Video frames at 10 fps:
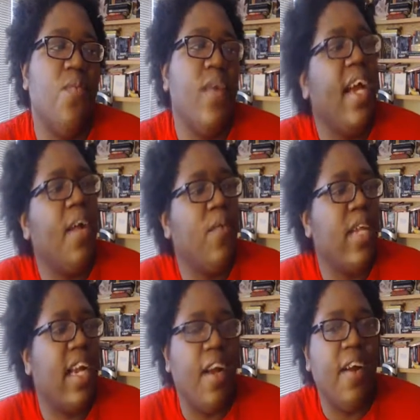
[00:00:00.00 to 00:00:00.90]
when I
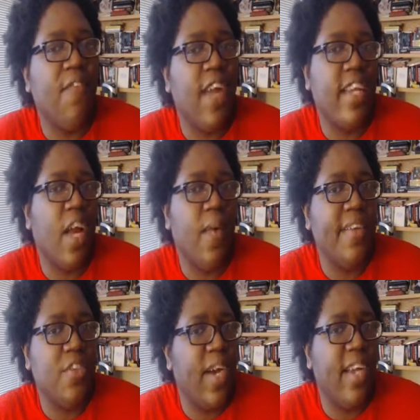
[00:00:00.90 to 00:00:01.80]
when I, I finally got
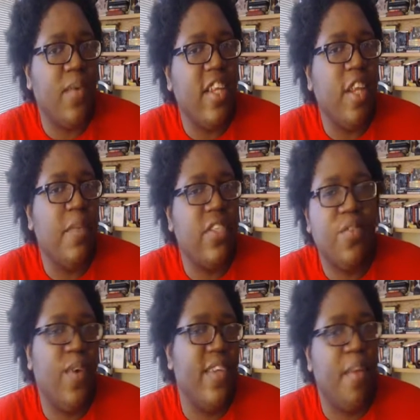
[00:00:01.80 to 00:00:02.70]
around to trying to read them, it
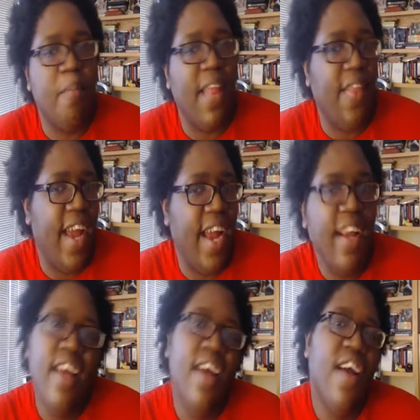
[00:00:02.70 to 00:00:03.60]
just wasn't my
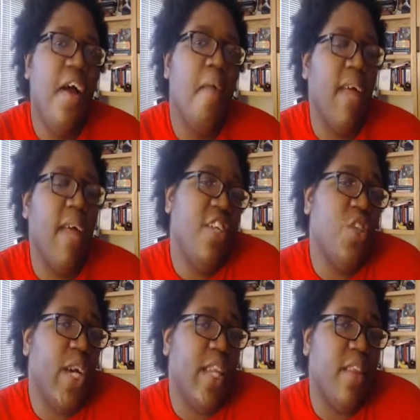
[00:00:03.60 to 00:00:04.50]
thing. But I
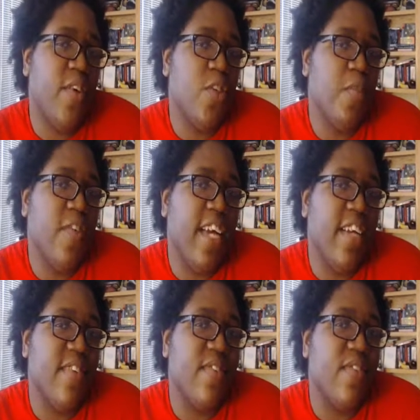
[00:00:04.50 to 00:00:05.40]
enjoyed the first
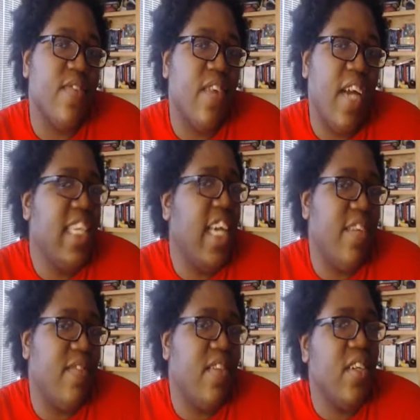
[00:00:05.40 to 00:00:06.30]
movie. I did.
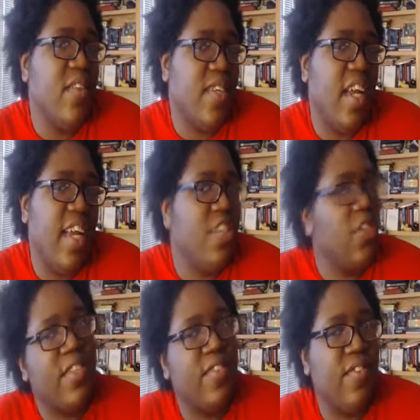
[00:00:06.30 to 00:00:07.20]
It was good. I
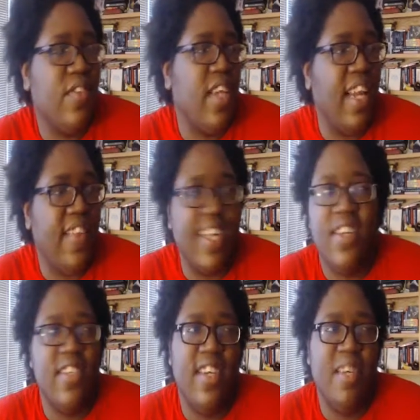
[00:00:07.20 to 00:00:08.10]
enjoyed this. I think I
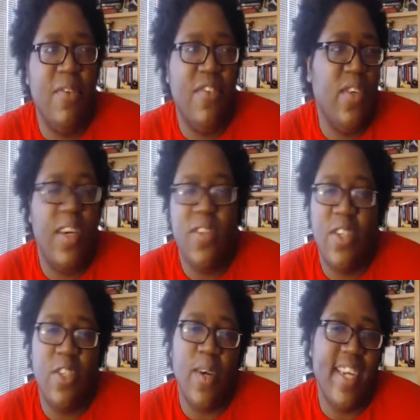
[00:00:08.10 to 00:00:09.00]
saw the second movie too and
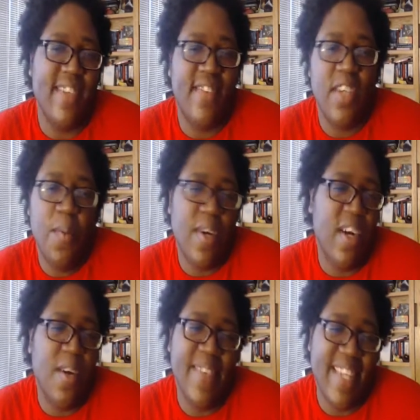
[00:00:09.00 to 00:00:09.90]
also enjoyed it. So we're going
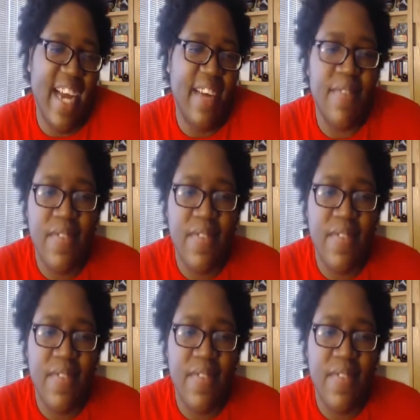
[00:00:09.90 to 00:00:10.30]
to go with that.